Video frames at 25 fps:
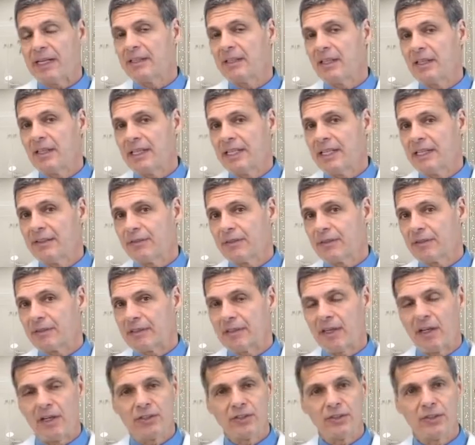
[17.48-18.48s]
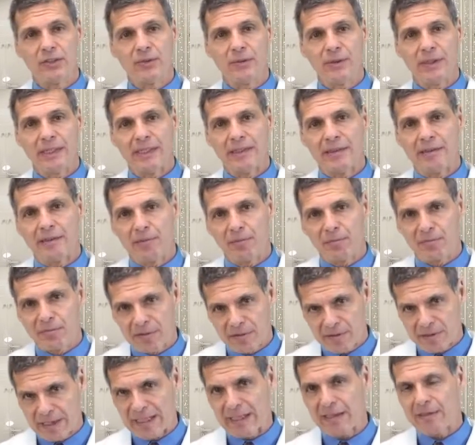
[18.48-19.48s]
In the liver, it also in
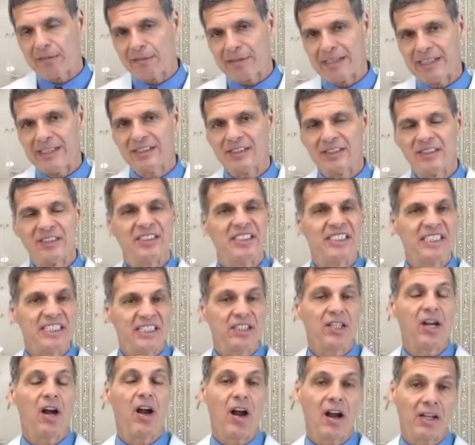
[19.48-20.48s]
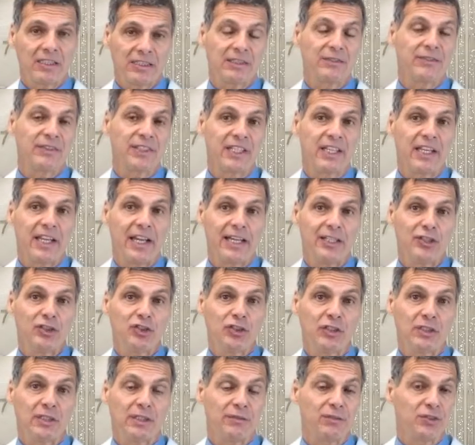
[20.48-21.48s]
increases
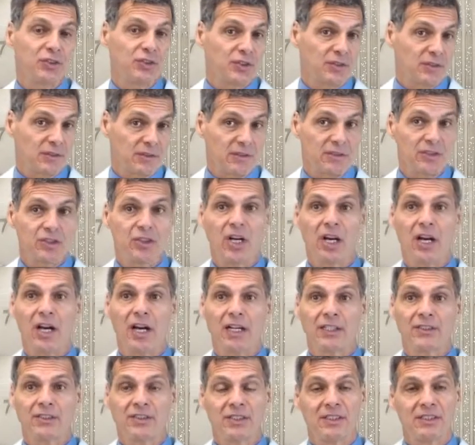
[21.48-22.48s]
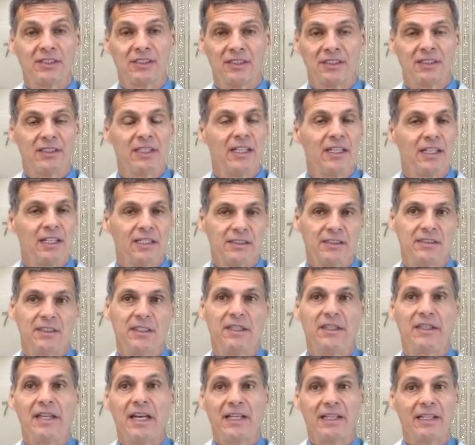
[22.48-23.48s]
detoxification of certain toxins and
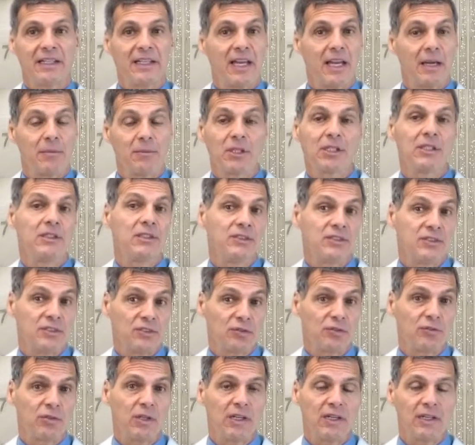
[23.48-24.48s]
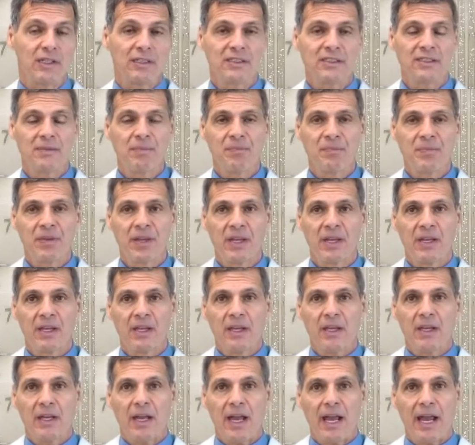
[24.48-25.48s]
synthetic chemicals and drugs.
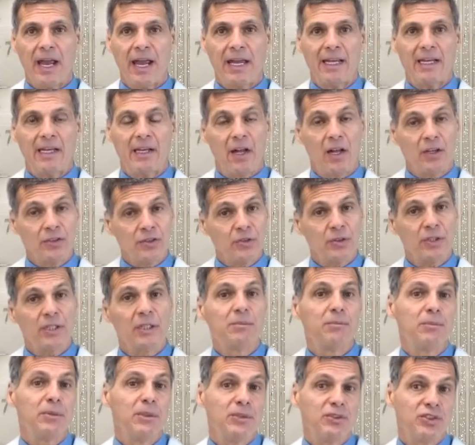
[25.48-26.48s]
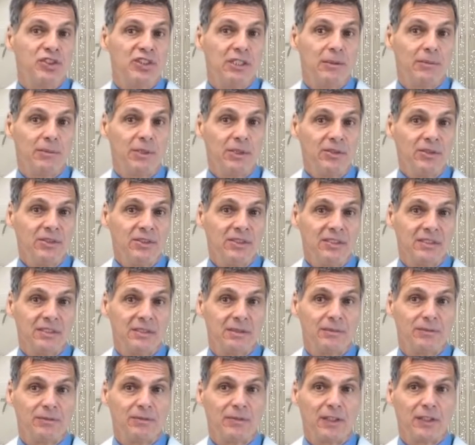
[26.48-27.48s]
And it also can boost the immune
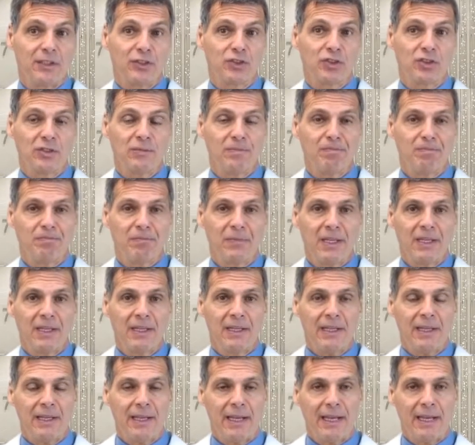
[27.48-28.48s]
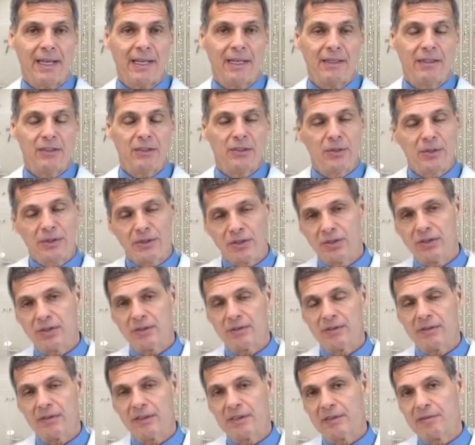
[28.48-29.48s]
system function and to a
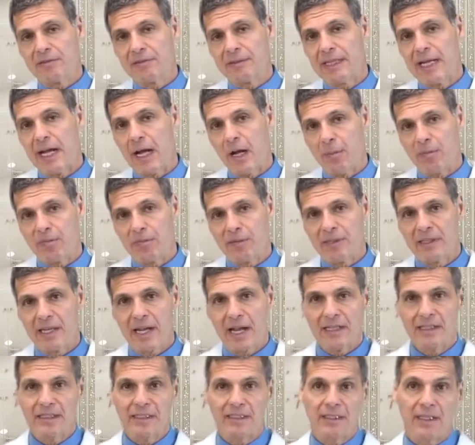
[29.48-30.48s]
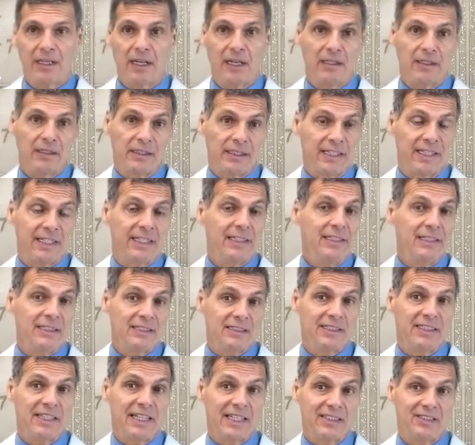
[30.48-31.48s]
certain degree help protect uh, the
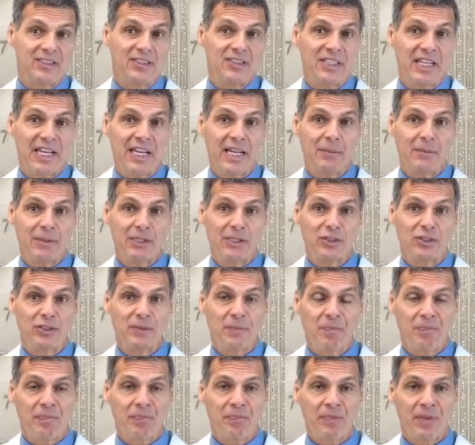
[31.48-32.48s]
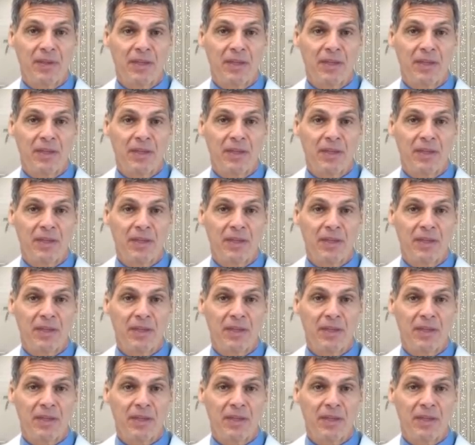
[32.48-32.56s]
kidneys against damage.